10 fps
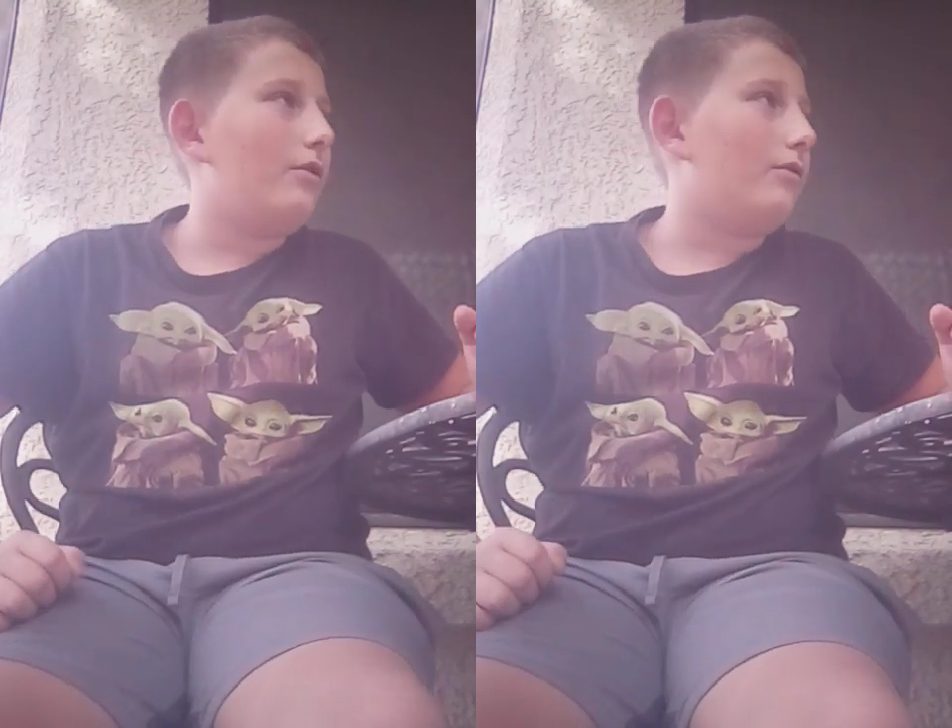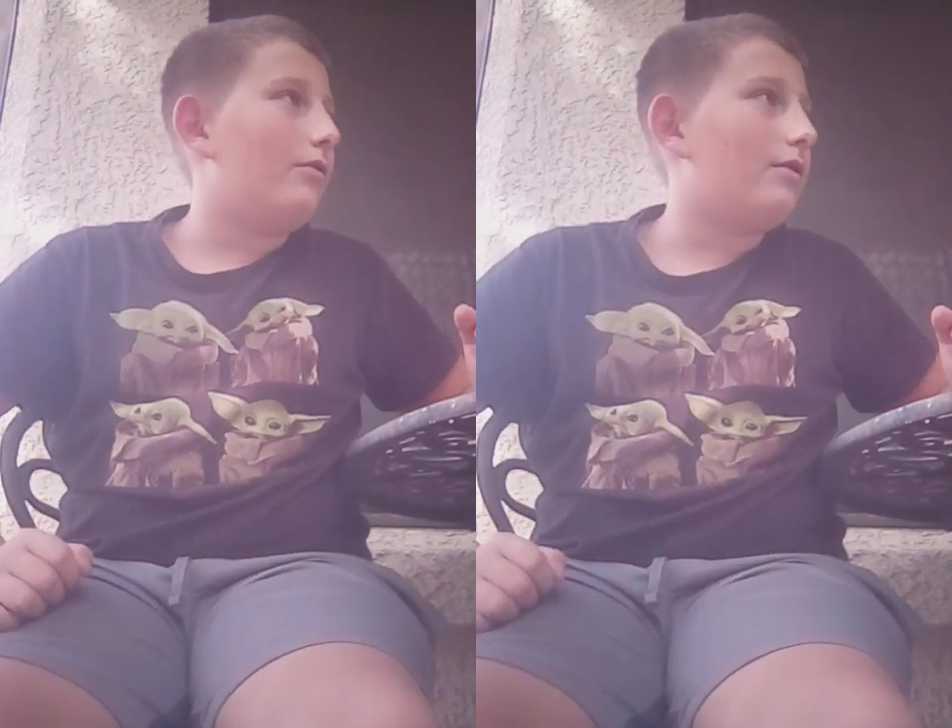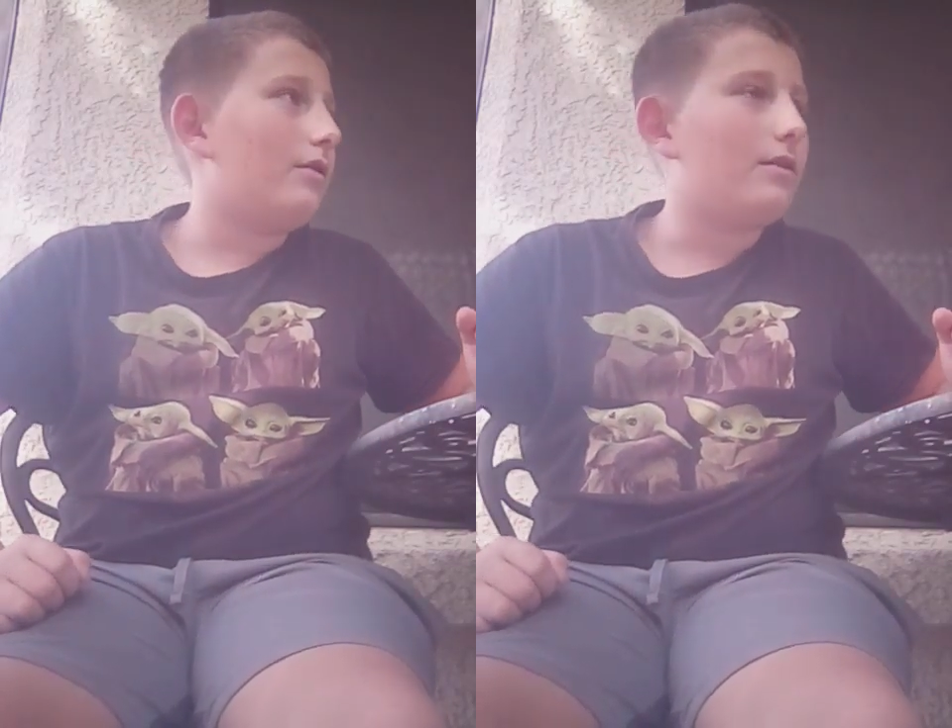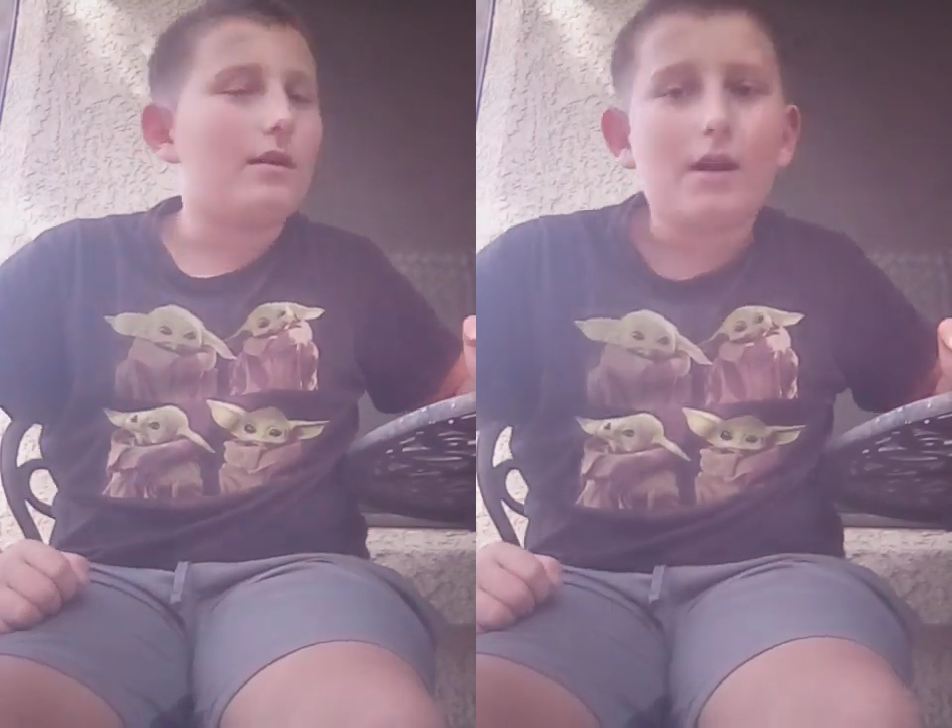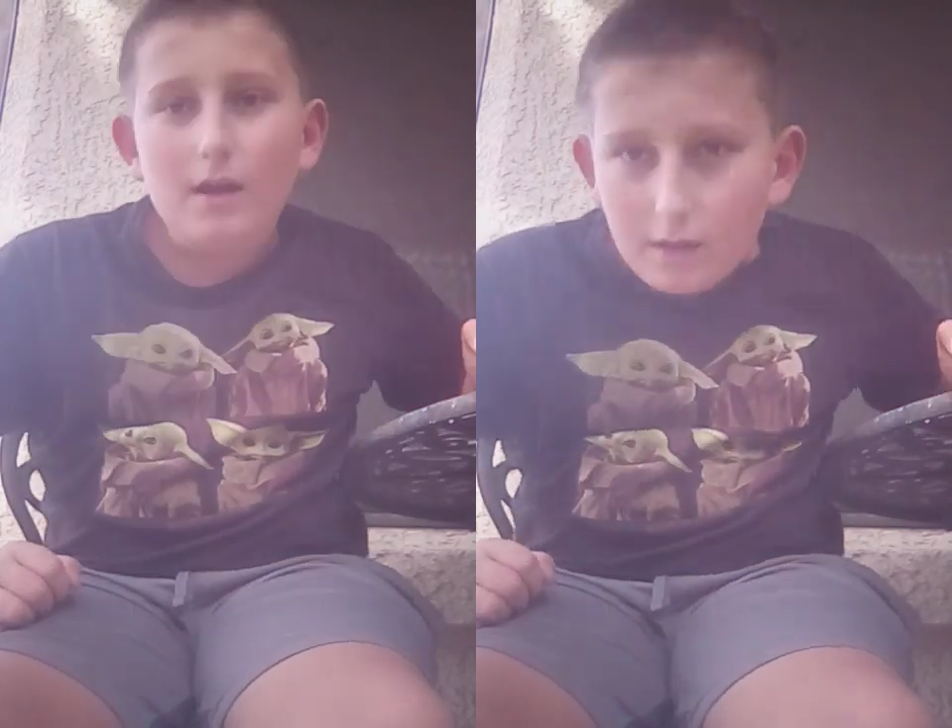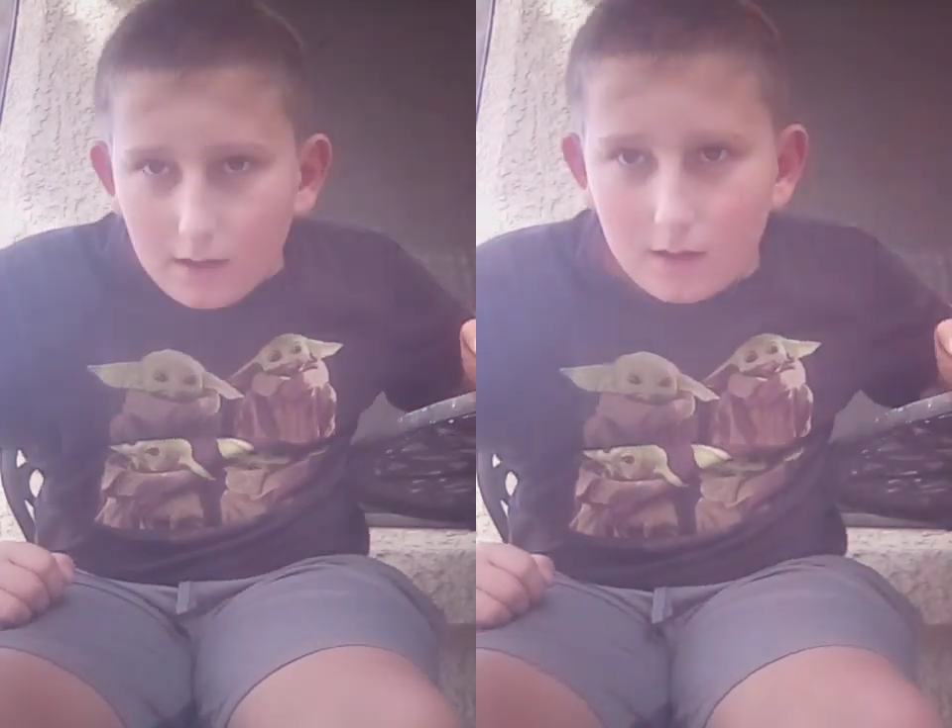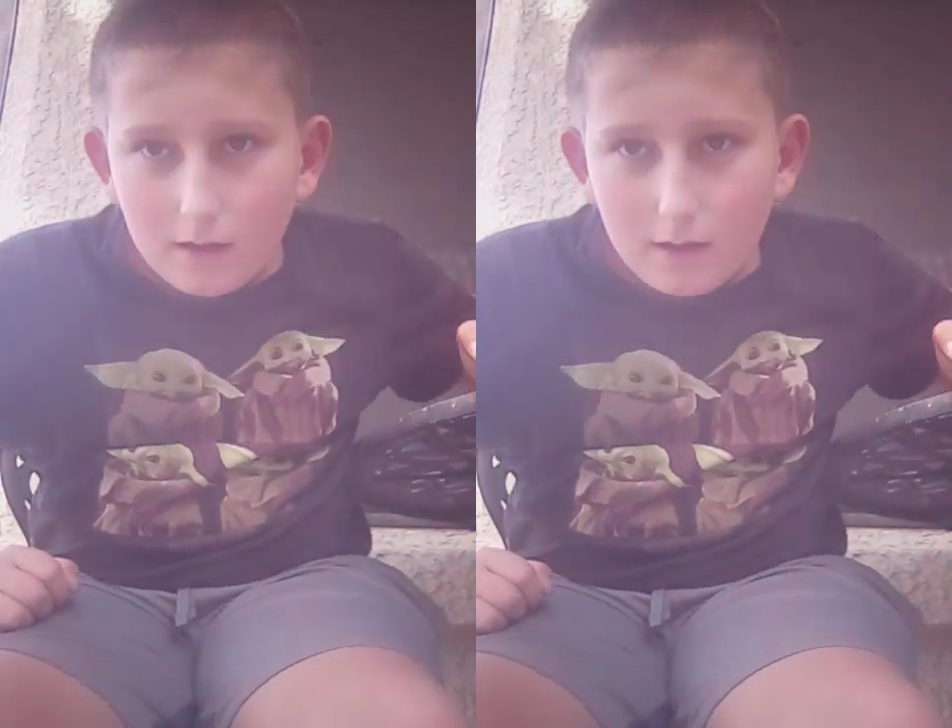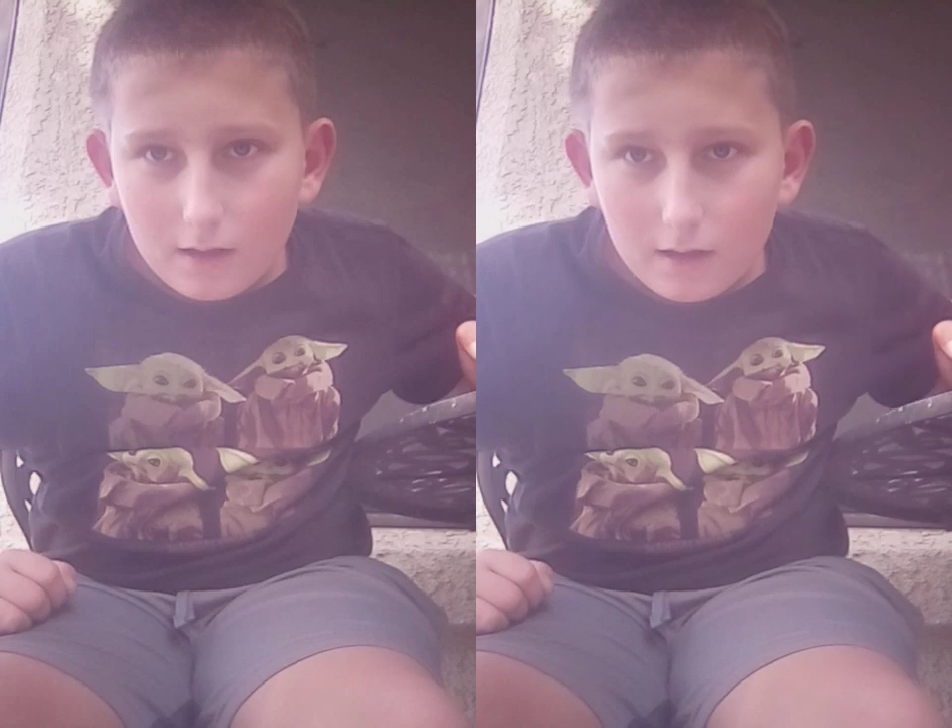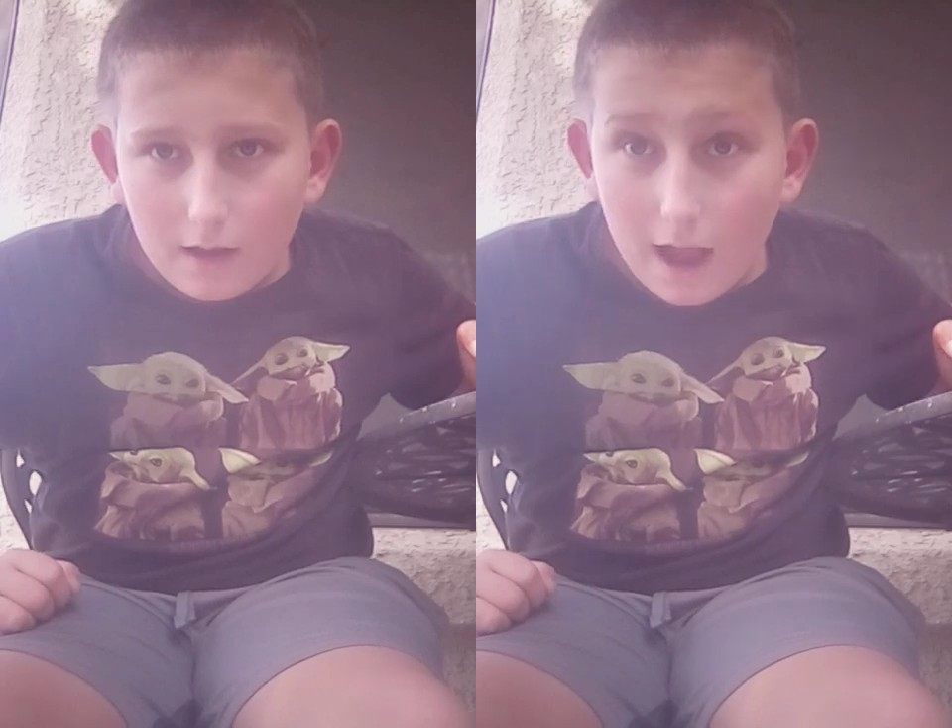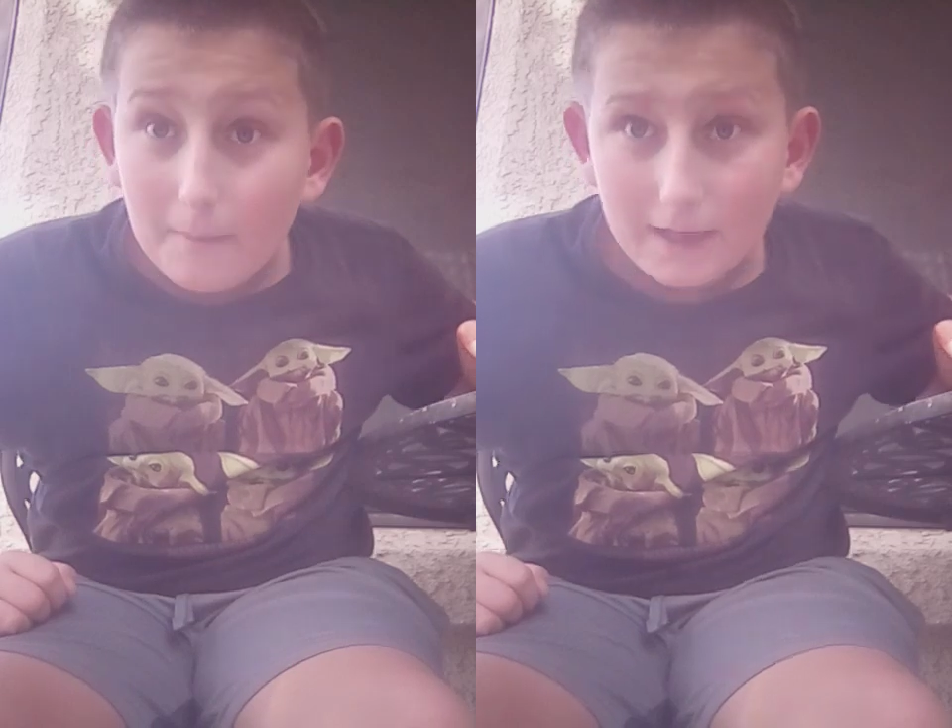news
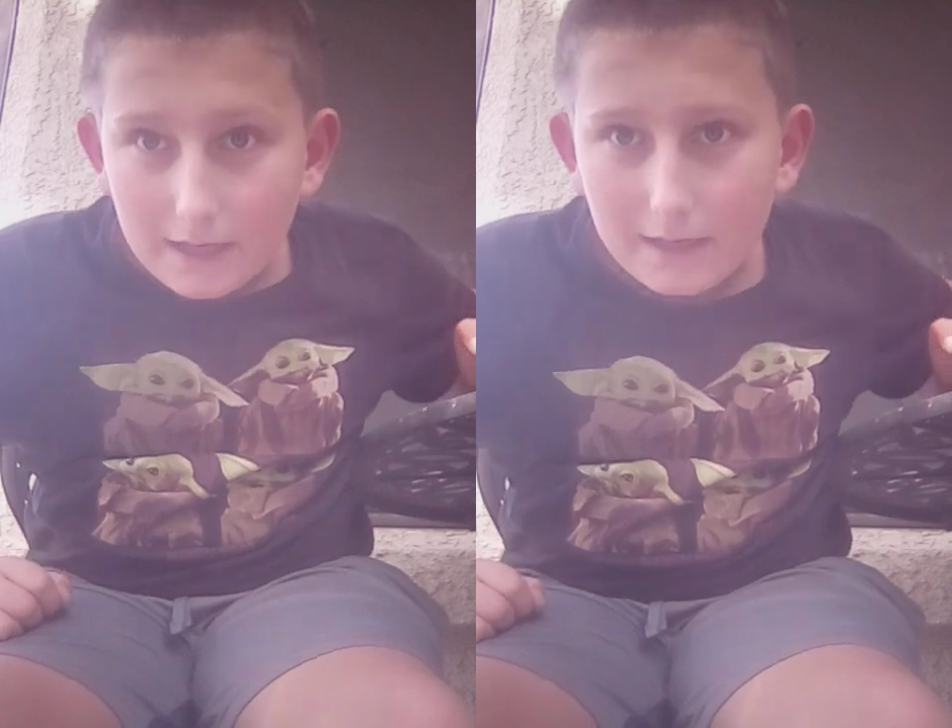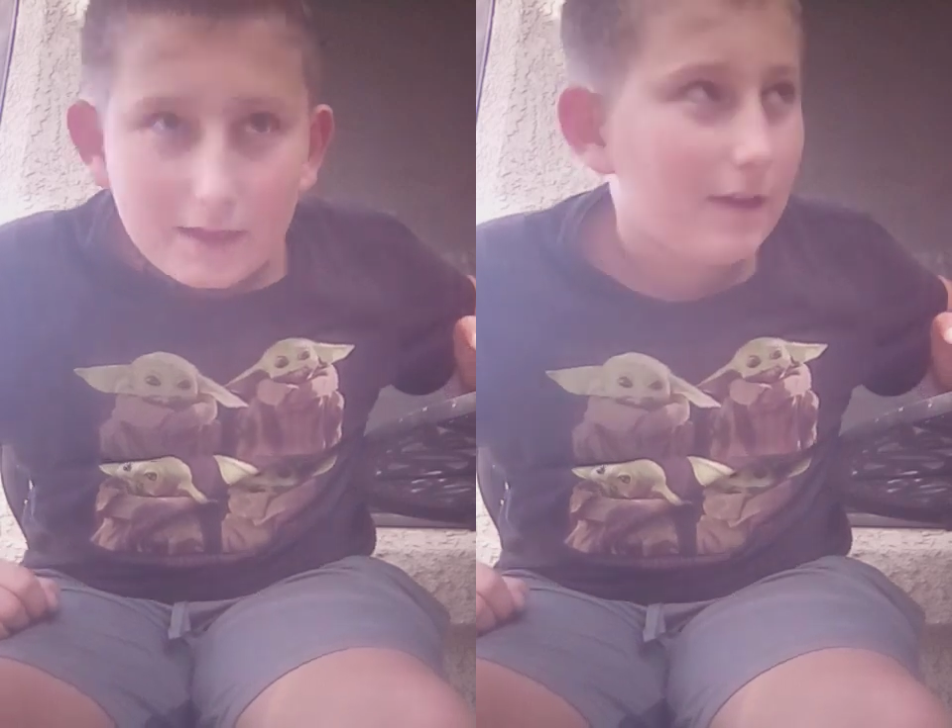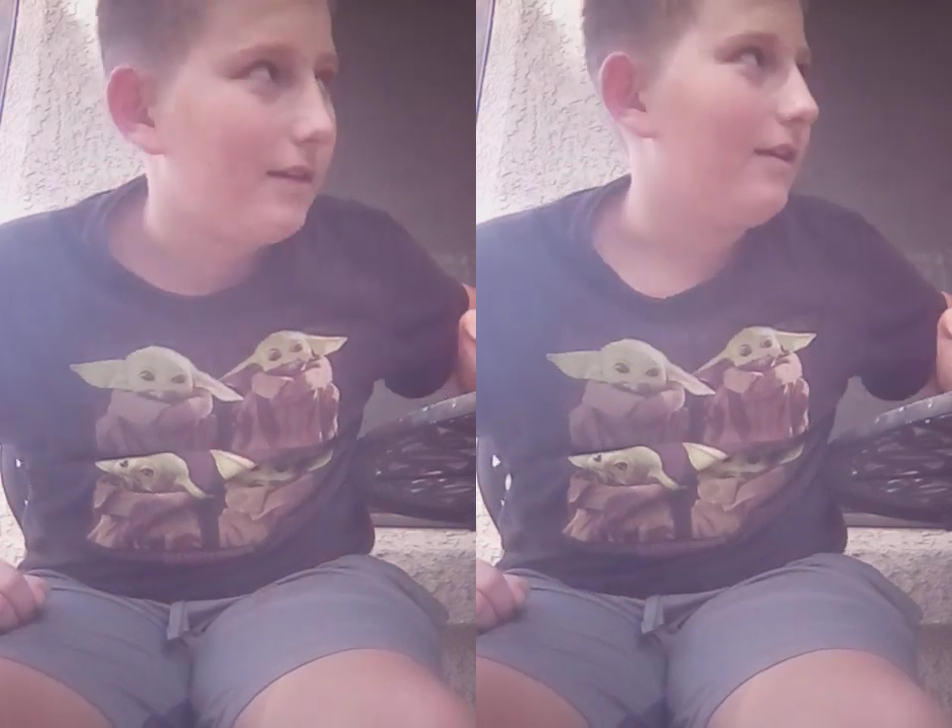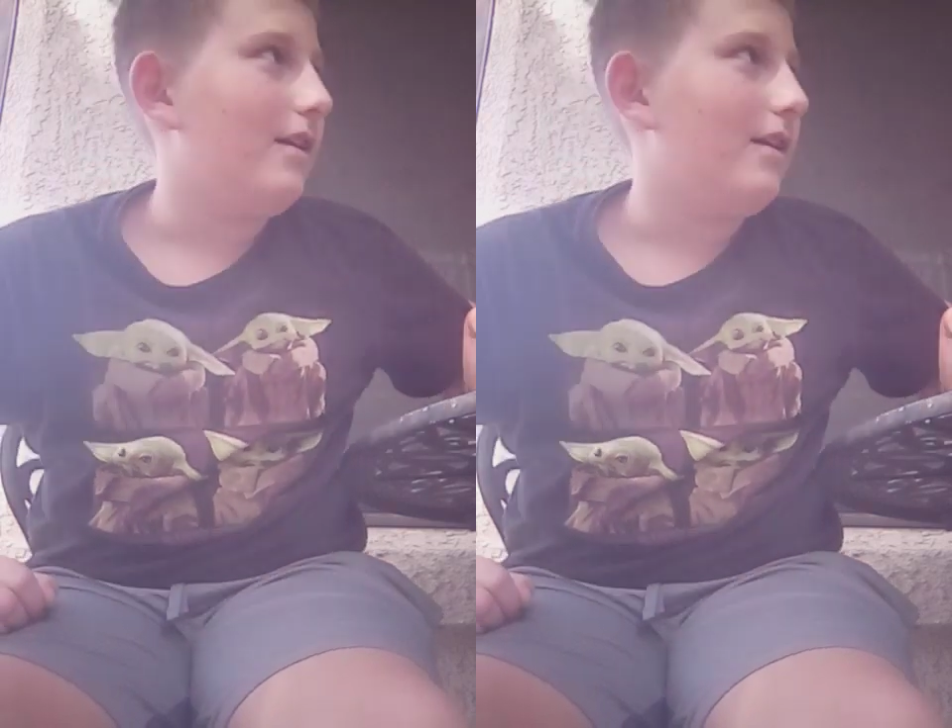I'm an idiot.